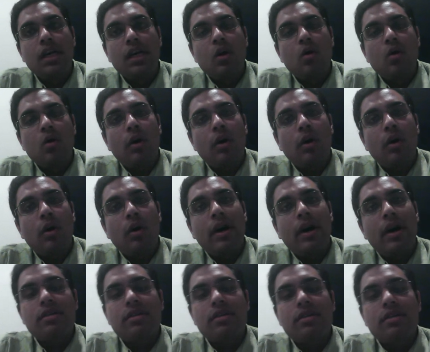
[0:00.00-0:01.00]
quite
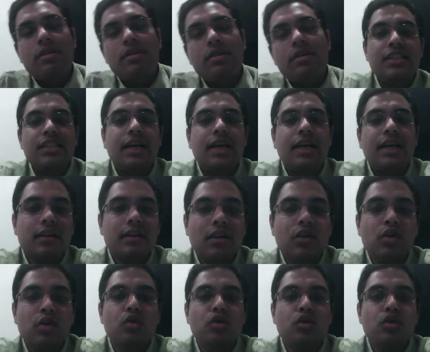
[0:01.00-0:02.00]
outrightly rejected the
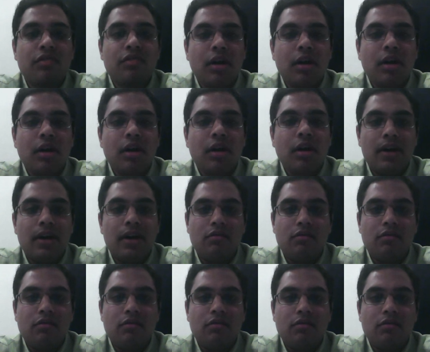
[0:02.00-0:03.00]
use of comparative
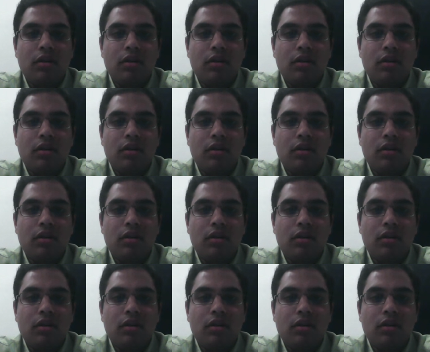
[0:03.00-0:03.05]
law.